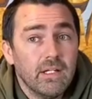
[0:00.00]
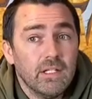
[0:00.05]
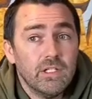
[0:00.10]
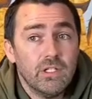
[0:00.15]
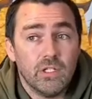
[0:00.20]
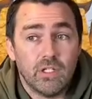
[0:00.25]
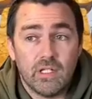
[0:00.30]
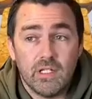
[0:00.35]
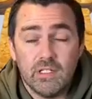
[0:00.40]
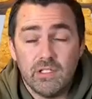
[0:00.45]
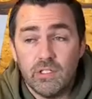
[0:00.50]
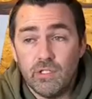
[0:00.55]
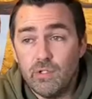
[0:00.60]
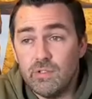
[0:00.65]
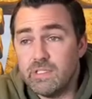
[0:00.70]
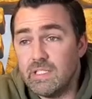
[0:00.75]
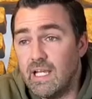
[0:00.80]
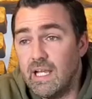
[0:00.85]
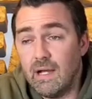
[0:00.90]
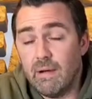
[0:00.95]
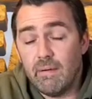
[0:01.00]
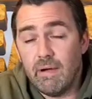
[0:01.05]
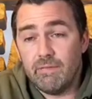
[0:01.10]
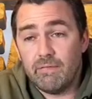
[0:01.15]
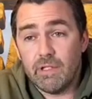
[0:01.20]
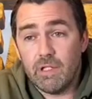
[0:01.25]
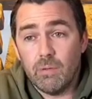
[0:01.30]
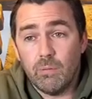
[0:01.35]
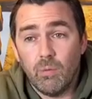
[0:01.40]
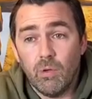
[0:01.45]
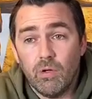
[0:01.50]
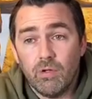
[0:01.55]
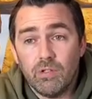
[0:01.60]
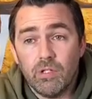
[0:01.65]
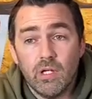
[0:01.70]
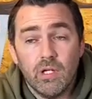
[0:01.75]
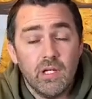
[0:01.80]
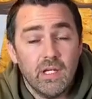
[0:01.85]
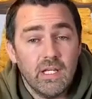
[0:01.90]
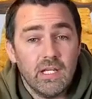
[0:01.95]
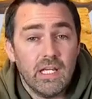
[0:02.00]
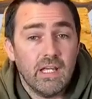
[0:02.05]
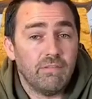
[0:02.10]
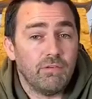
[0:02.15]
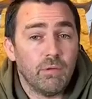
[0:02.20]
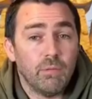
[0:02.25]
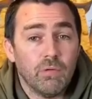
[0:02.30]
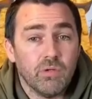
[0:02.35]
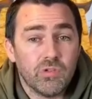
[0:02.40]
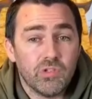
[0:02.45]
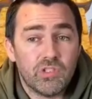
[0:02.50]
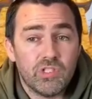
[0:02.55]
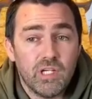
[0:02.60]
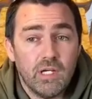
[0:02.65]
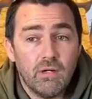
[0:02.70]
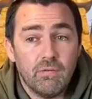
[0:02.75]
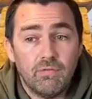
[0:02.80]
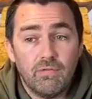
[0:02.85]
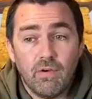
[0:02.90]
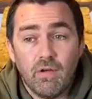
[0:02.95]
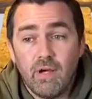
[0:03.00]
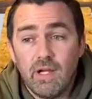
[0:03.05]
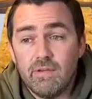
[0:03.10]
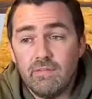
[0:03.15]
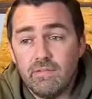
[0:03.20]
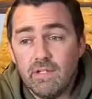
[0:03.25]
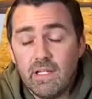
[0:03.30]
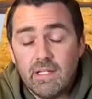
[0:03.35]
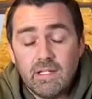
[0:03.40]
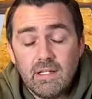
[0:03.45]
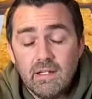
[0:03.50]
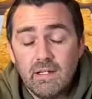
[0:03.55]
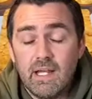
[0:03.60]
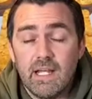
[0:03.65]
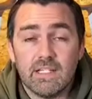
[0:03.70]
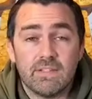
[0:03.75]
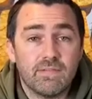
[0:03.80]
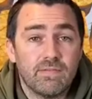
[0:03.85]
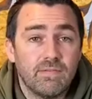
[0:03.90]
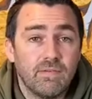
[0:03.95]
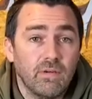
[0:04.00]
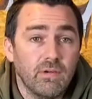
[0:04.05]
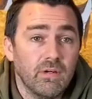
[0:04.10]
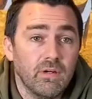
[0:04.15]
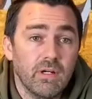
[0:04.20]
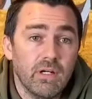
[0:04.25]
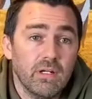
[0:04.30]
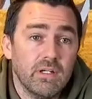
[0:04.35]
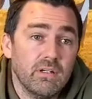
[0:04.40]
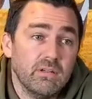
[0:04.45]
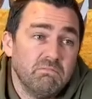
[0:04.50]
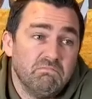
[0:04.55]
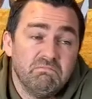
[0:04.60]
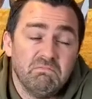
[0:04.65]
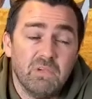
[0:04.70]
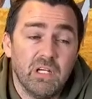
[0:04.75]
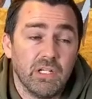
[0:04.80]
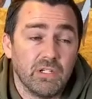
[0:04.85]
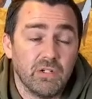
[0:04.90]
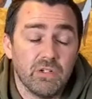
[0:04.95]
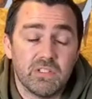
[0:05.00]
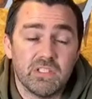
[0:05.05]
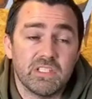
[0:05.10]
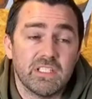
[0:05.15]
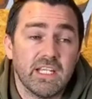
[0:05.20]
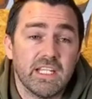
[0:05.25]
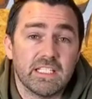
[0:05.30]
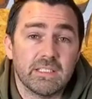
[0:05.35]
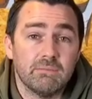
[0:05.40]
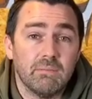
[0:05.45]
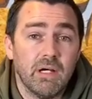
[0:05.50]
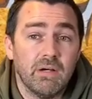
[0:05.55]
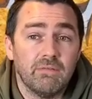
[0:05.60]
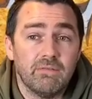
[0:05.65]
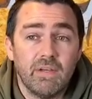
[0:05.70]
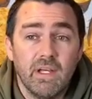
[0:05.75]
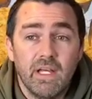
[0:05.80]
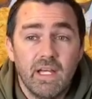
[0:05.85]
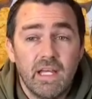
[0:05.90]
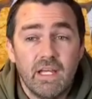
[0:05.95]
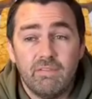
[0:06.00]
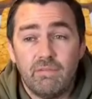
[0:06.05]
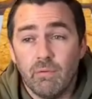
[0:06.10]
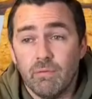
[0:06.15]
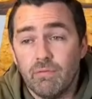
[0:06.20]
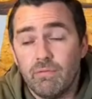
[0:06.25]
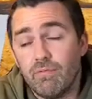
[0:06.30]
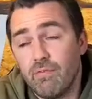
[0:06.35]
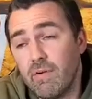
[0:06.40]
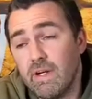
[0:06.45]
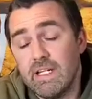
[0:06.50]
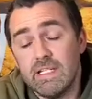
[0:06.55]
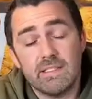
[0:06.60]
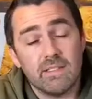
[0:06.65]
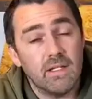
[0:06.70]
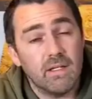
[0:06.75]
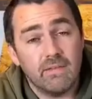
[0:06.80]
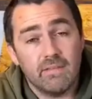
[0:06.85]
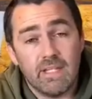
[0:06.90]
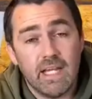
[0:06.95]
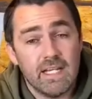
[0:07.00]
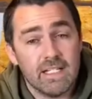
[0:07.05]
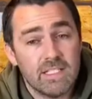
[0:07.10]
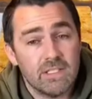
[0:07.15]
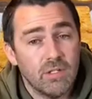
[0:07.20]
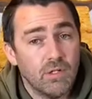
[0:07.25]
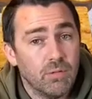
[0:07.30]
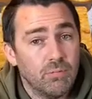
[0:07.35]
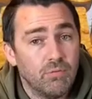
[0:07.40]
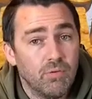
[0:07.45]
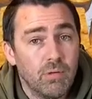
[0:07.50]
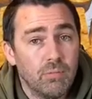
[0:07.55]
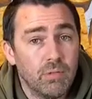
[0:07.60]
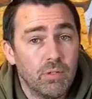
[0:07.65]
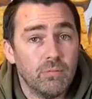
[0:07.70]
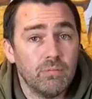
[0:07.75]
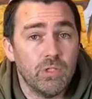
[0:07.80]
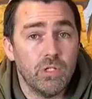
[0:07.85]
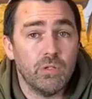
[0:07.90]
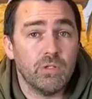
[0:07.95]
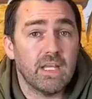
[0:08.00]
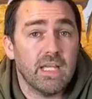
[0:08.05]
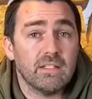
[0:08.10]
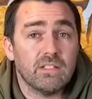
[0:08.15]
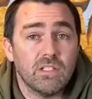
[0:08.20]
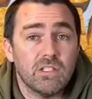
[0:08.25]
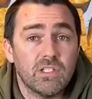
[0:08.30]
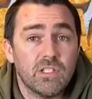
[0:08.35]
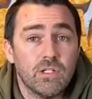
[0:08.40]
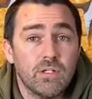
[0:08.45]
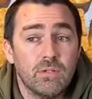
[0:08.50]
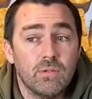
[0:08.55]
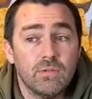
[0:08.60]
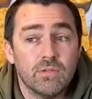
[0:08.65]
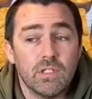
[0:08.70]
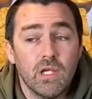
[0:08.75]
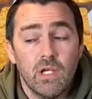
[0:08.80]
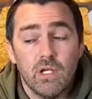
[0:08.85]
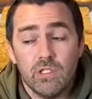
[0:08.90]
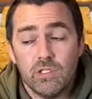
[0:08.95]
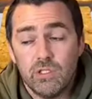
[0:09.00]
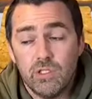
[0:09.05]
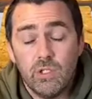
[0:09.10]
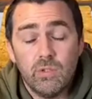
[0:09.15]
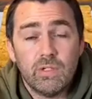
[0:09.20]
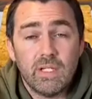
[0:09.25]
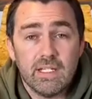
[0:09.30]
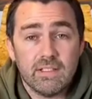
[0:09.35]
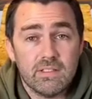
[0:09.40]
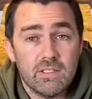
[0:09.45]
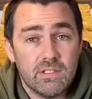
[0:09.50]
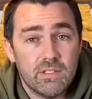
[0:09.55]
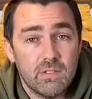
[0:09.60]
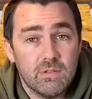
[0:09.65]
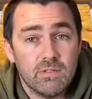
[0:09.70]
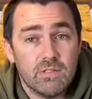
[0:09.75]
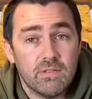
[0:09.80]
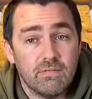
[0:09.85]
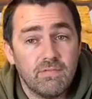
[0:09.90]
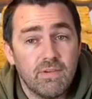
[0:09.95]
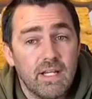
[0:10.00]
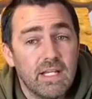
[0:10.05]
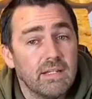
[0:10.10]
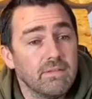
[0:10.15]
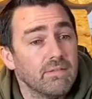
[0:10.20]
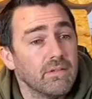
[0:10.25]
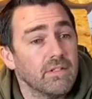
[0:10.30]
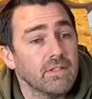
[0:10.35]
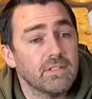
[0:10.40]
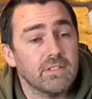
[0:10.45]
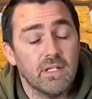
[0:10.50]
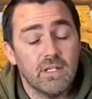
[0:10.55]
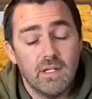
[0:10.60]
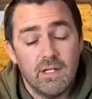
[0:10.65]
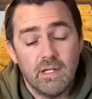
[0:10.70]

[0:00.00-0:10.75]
You can use it however you want. If you want shelf life, it can last for a good 6 months. If you want freezer, that's not a problem. You get to choose. You get to choose the flavors.